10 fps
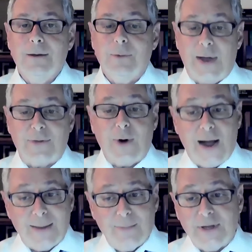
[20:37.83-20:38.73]
Rather,
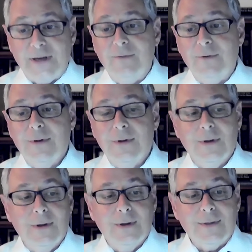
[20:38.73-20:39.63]
I believe
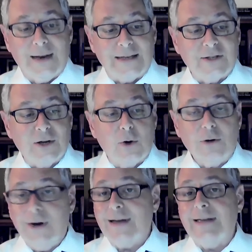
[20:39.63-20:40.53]
that, as the
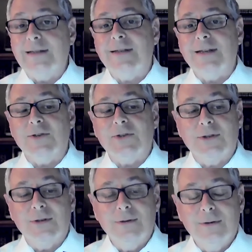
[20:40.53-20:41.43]
Quran
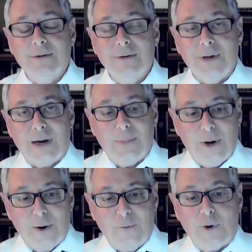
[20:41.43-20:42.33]
insists, and I
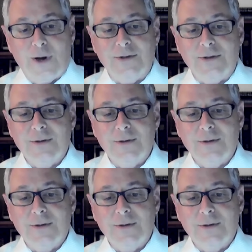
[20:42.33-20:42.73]
paraphrase,